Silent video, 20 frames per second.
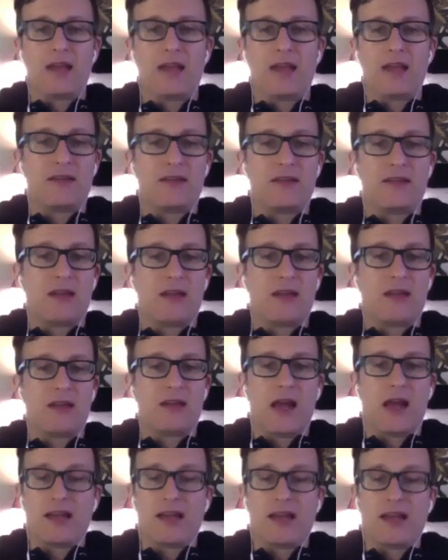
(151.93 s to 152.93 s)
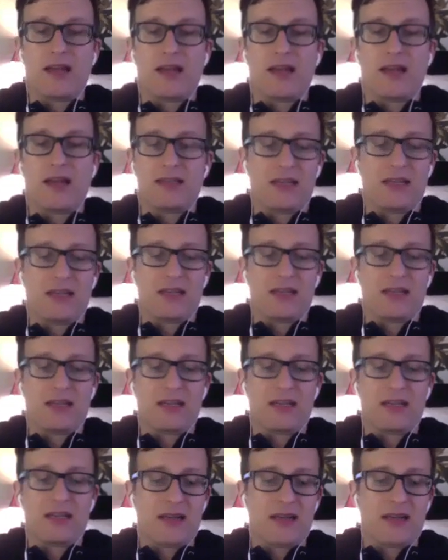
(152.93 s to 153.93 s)
I had too much debt. I had
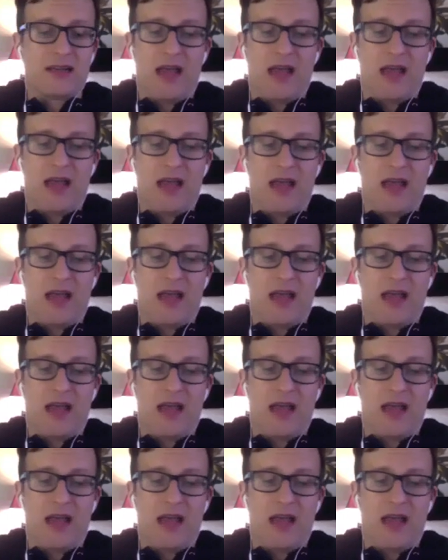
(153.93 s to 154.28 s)
an